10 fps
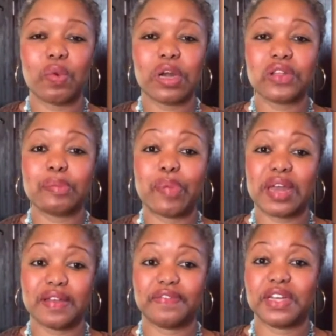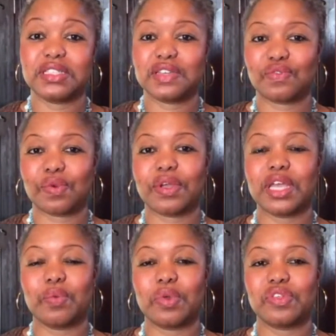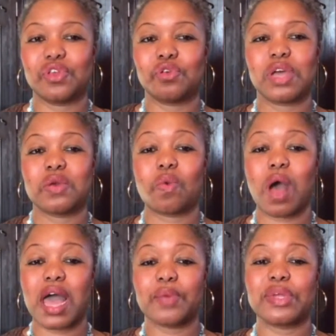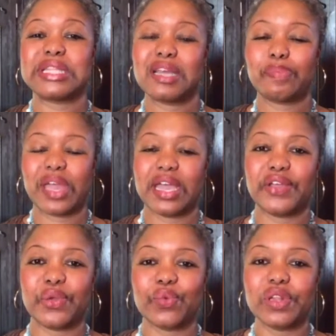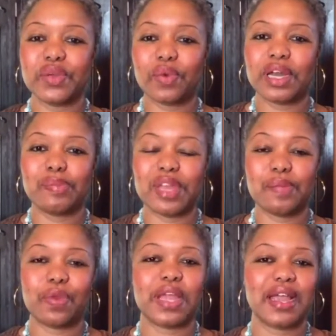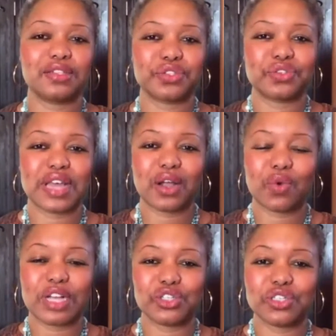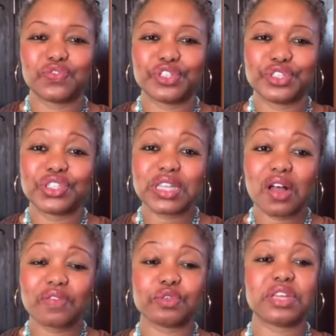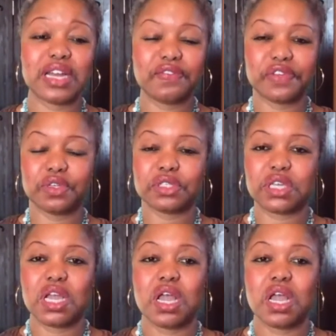What are the benefits of working with you and why would they pay? You really want to be able to answer that question for yourself so that it feels